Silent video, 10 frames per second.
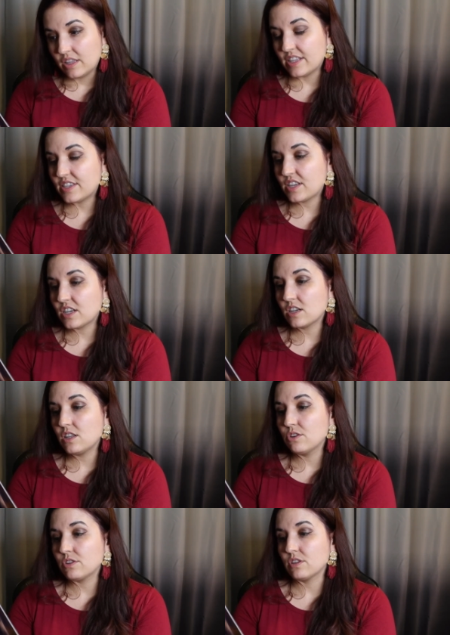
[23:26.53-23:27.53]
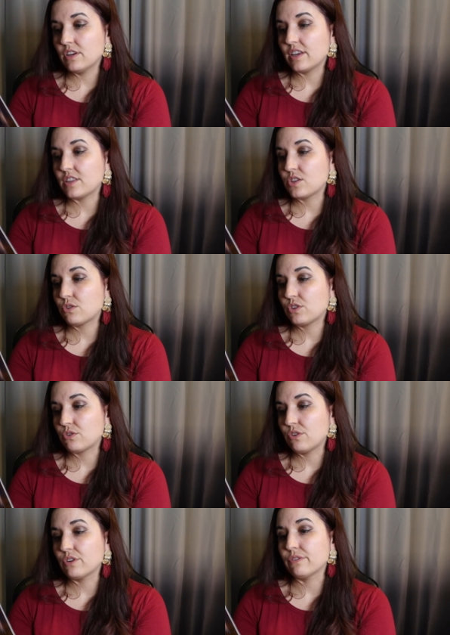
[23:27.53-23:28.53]
Let's take a closer look at this
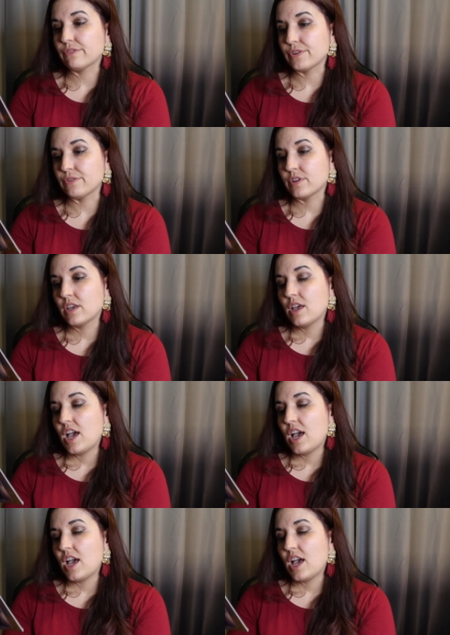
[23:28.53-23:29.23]
historical fruit.